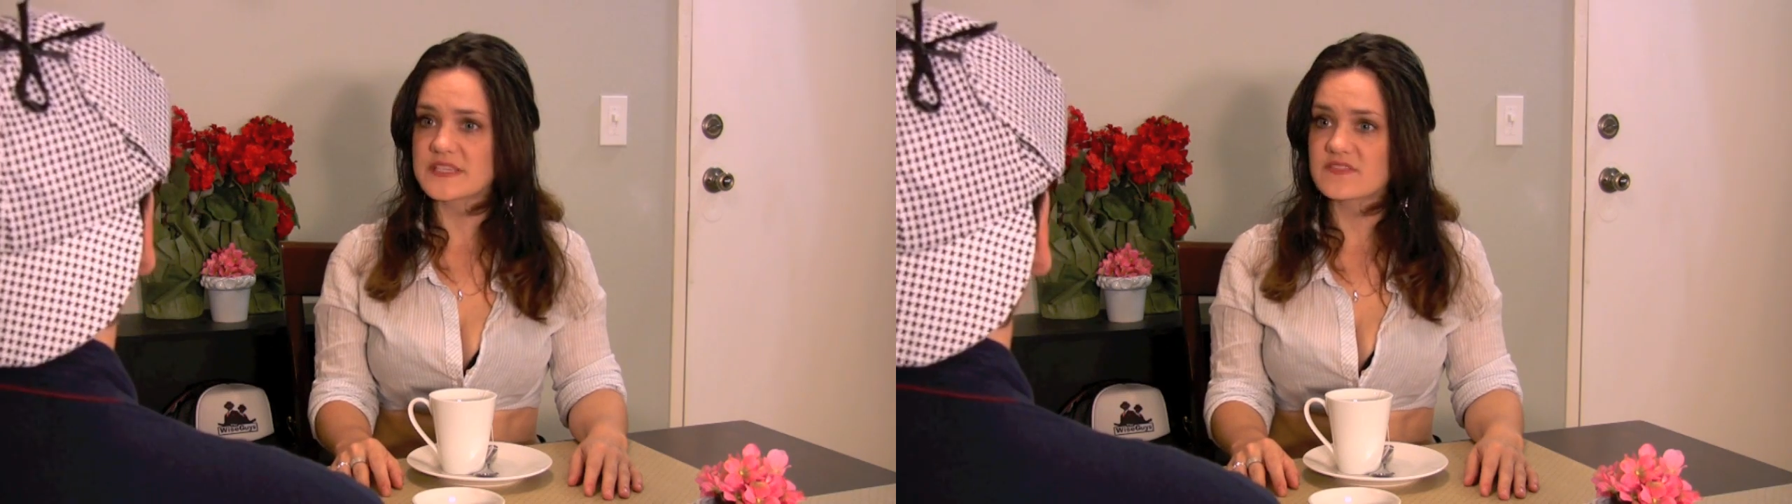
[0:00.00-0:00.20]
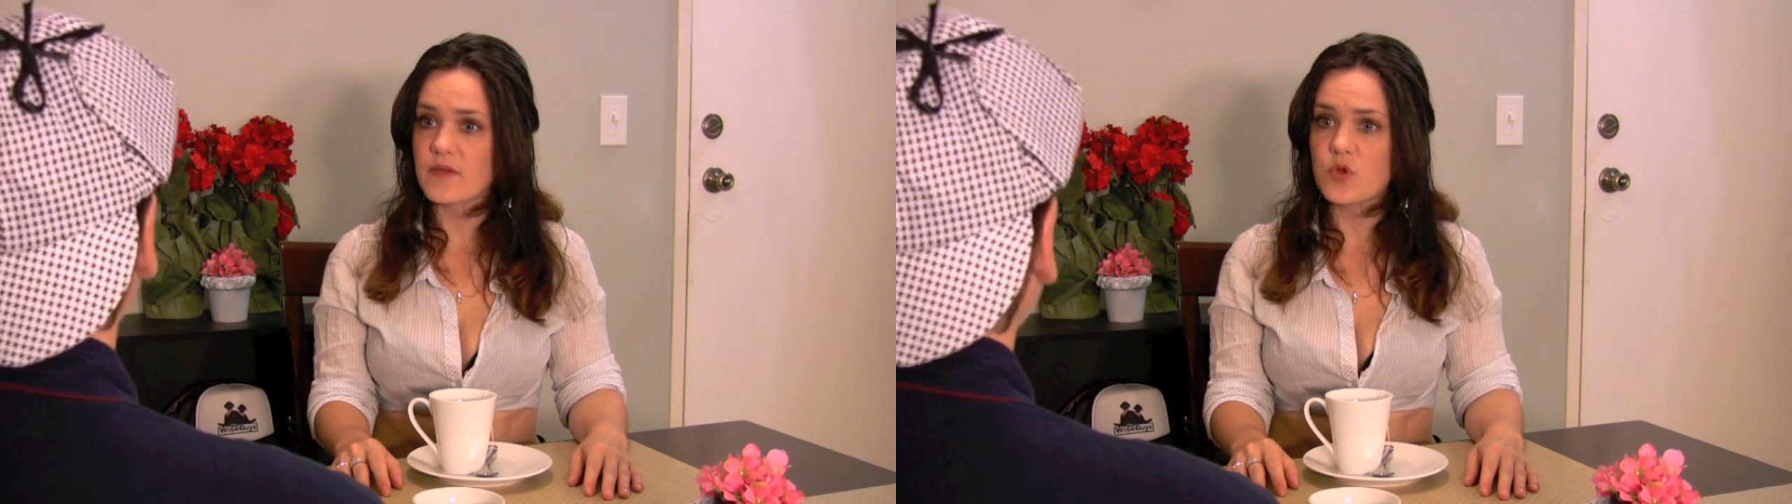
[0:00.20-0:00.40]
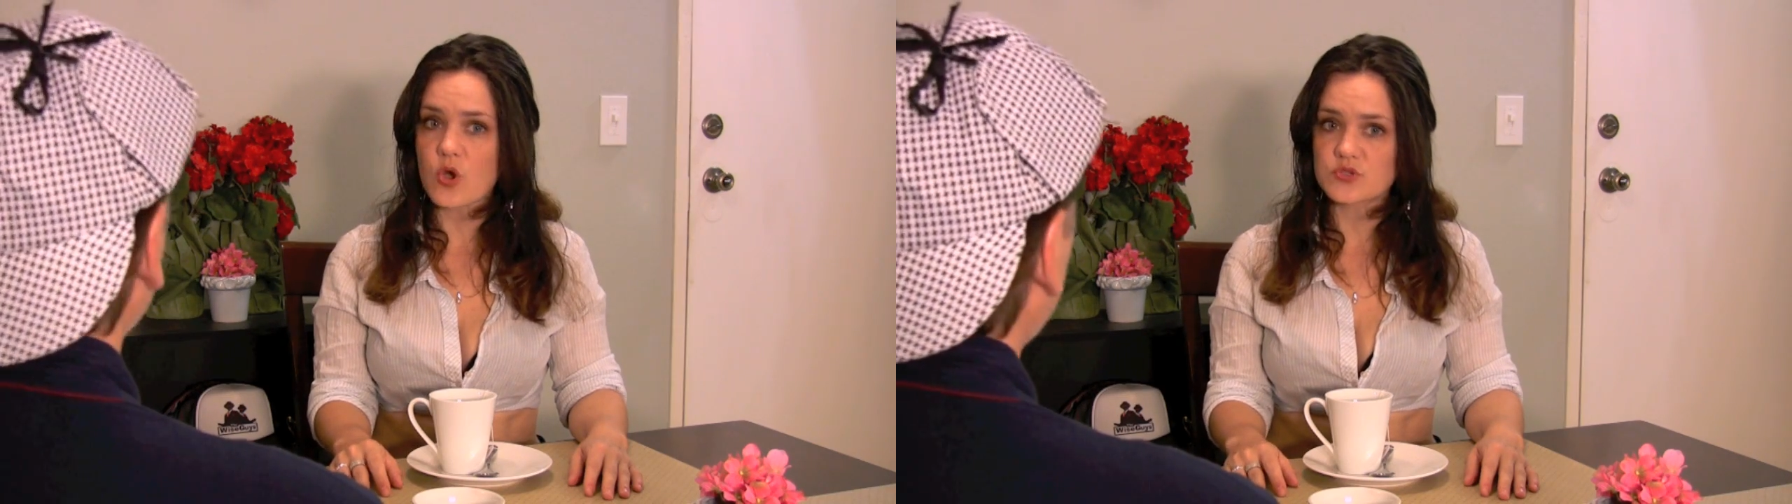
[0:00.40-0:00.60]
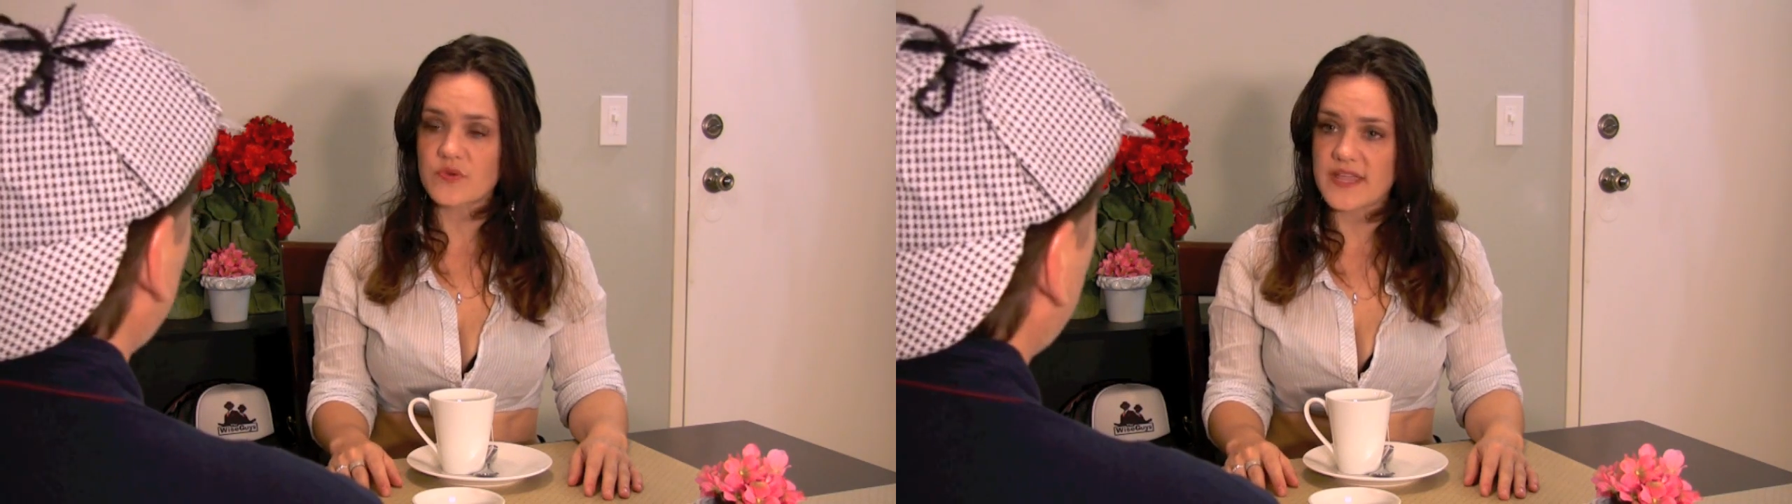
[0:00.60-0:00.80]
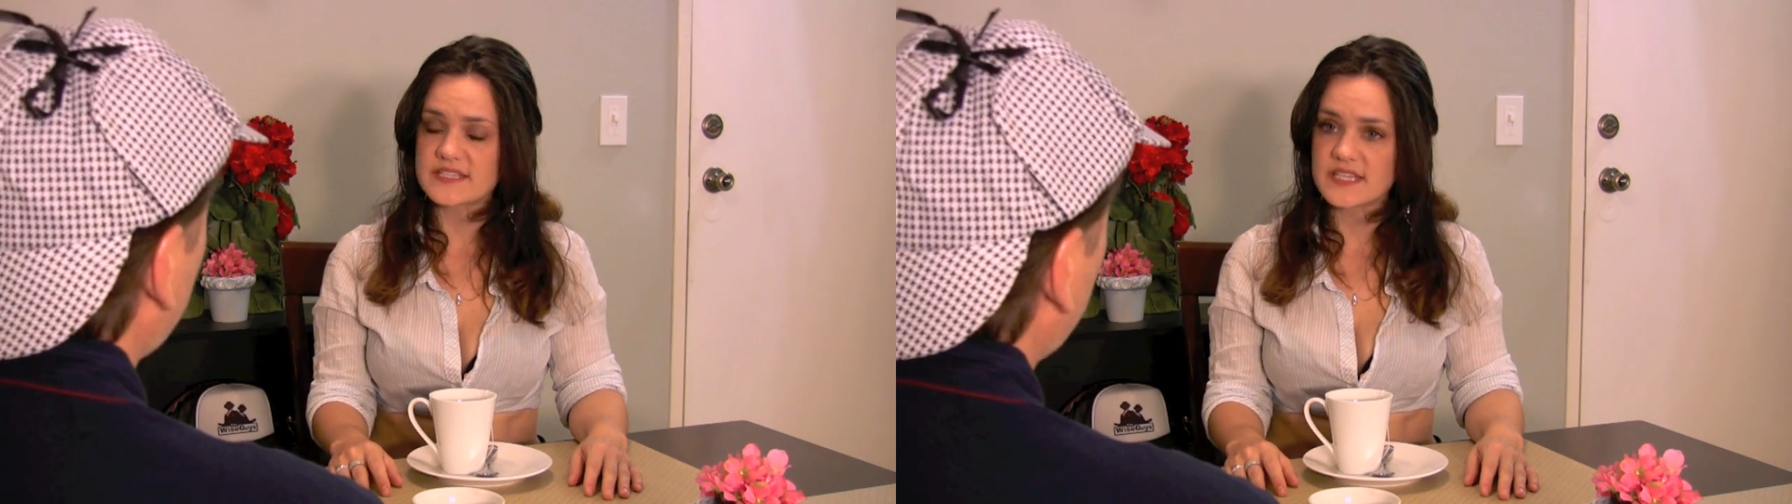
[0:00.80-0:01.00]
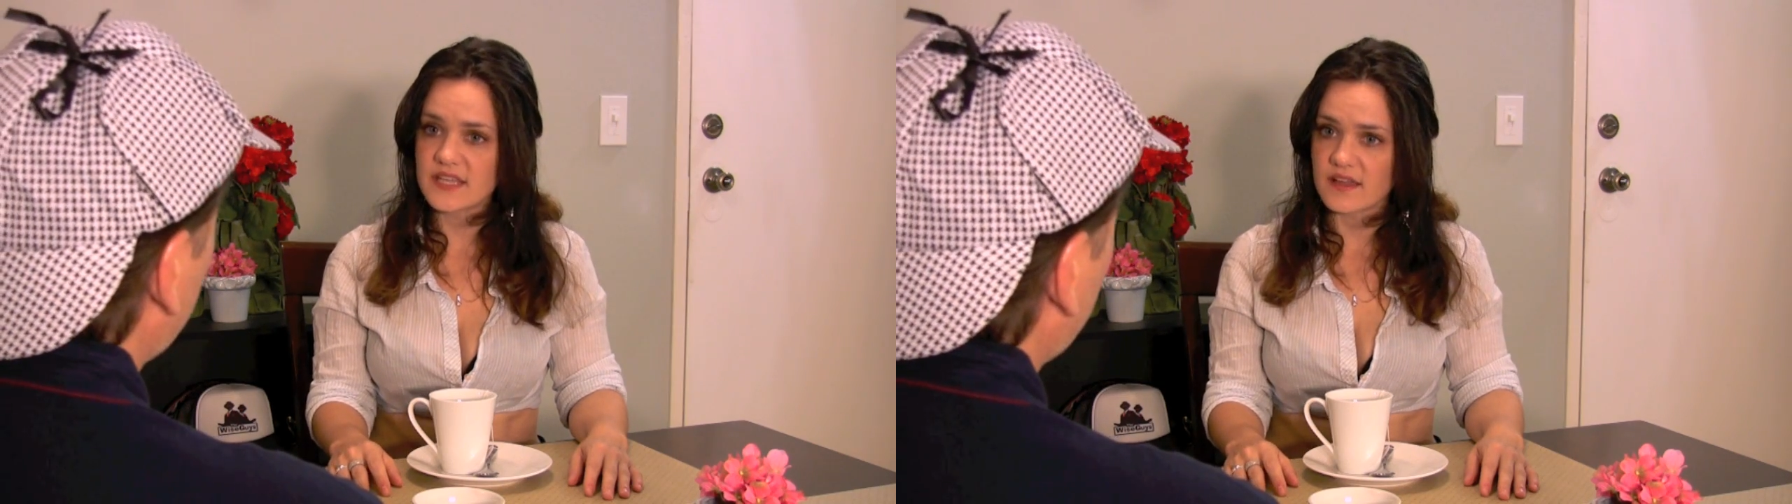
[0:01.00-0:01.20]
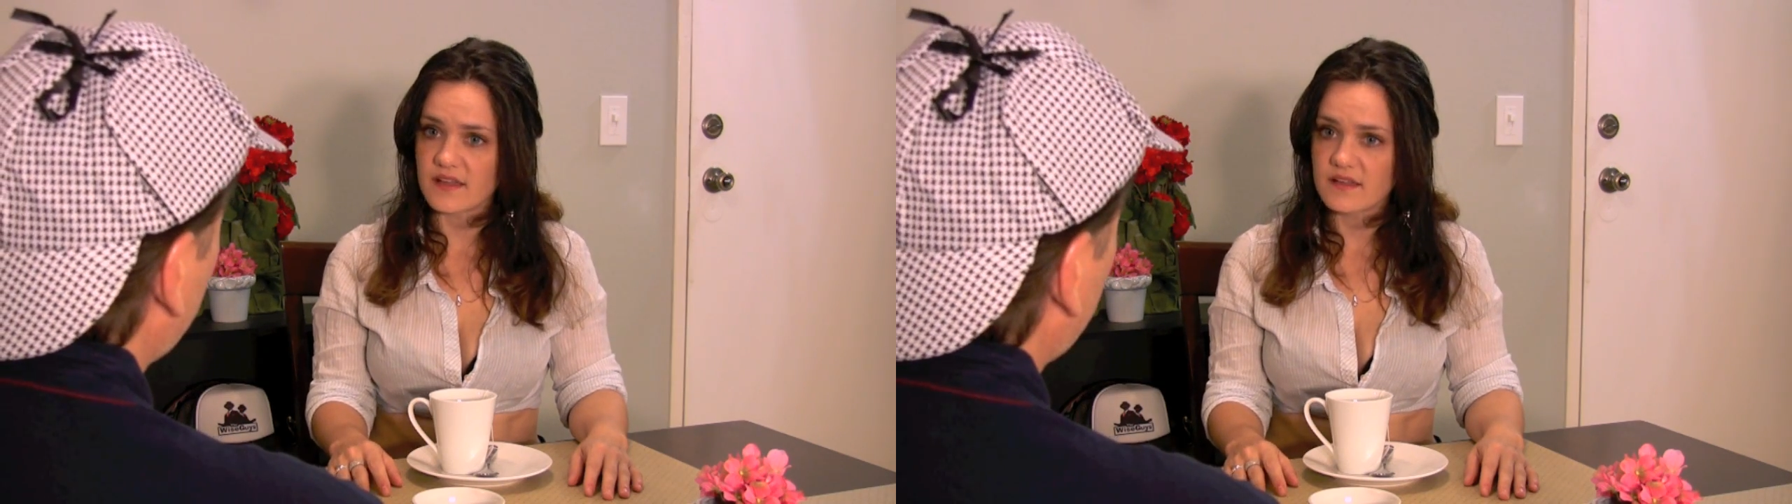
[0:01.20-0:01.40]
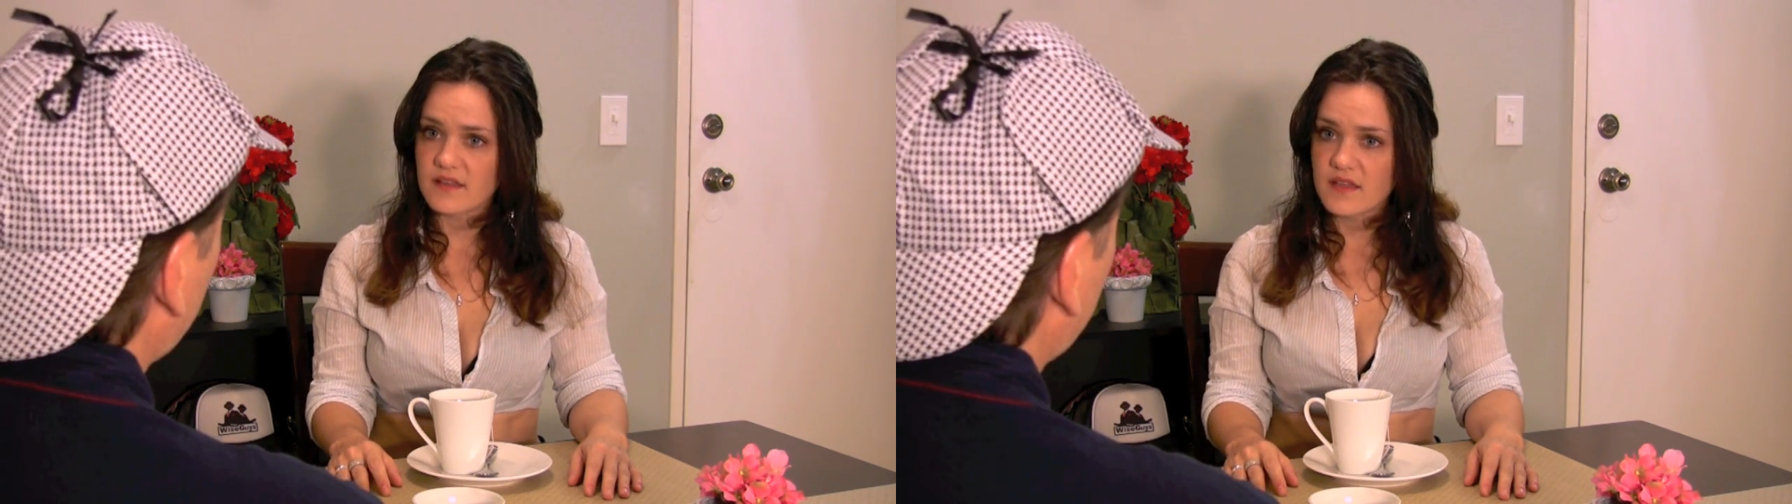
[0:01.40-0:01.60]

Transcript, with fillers: me as if I'm not right here.